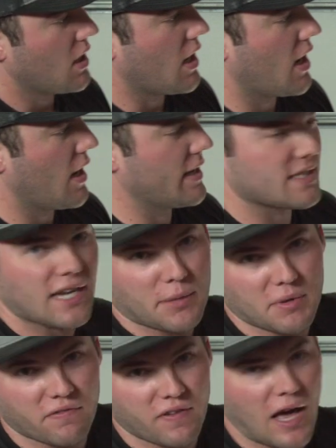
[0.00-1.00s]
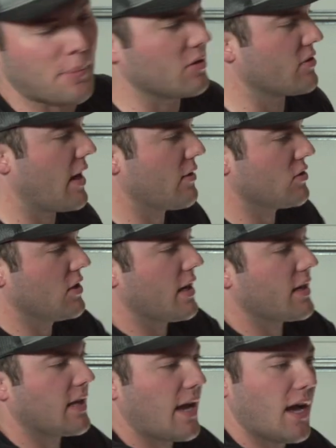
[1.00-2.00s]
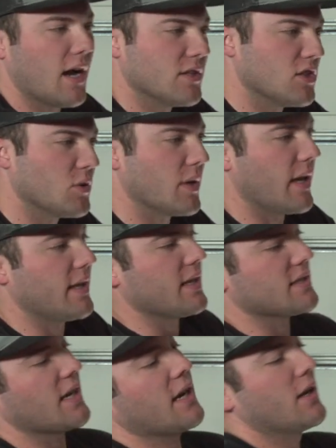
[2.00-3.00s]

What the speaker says: it's not gonna be flopping around. You're not gonna undo it and it's not